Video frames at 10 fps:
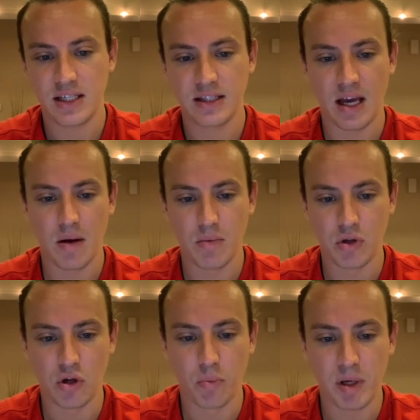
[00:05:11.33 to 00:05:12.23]
that,
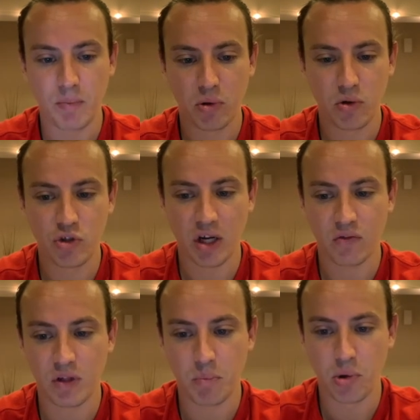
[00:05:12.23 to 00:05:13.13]
you know, people who
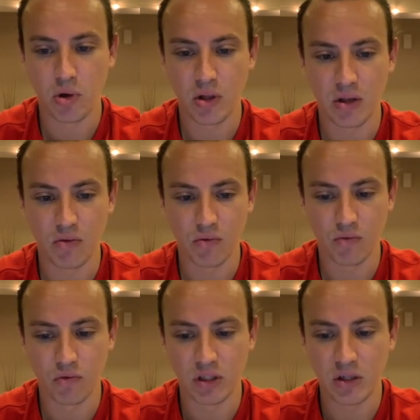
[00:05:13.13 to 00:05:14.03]
generally put
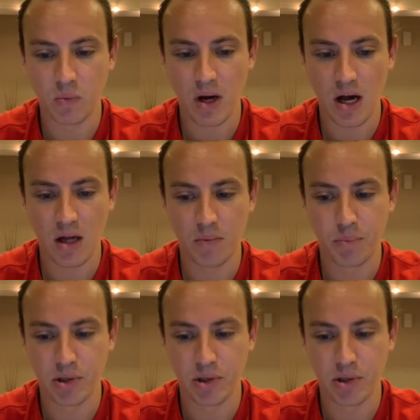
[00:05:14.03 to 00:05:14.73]
really well put